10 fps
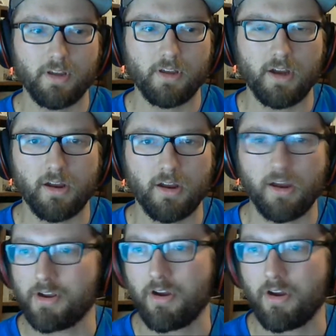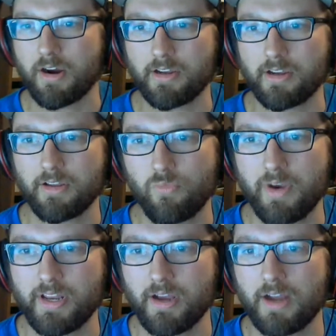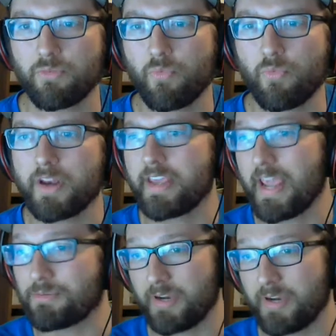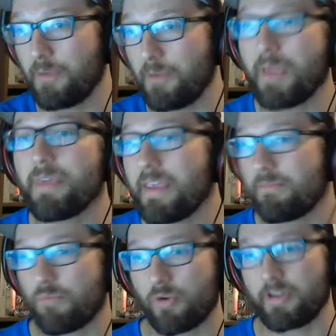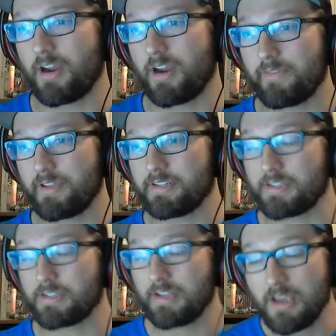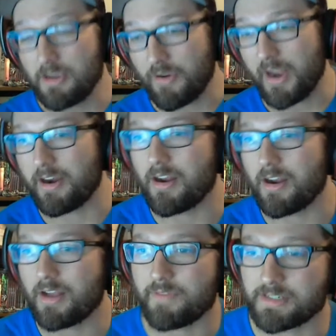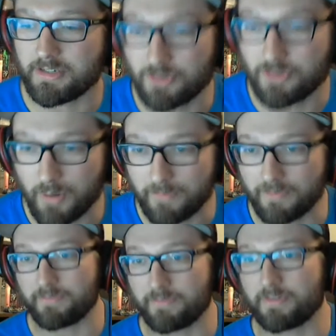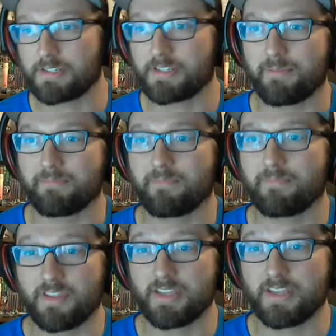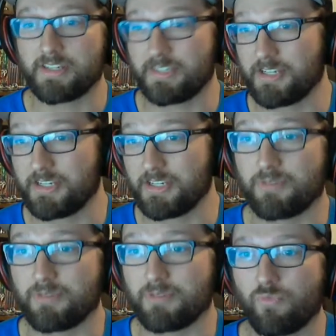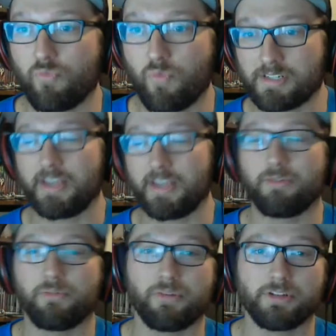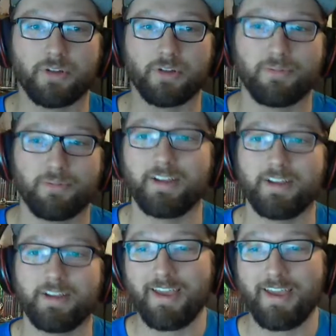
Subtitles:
our winning games right now, maybe even more than our offense. Granted, our offense did show up for the first time this year, really, once Teddy Bridgewater played,